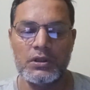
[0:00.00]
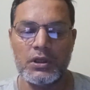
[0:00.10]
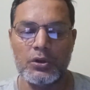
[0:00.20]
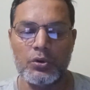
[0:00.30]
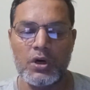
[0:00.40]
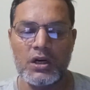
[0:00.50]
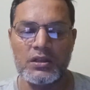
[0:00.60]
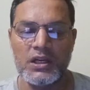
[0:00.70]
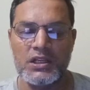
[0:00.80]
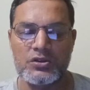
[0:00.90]
The
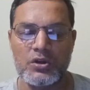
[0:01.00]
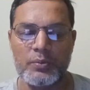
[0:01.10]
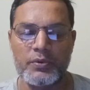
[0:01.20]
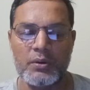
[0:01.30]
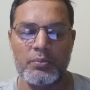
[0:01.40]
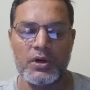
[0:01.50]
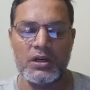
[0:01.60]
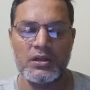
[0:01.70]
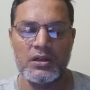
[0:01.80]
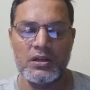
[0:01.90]
lower the stop
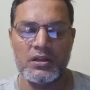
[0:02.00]
number,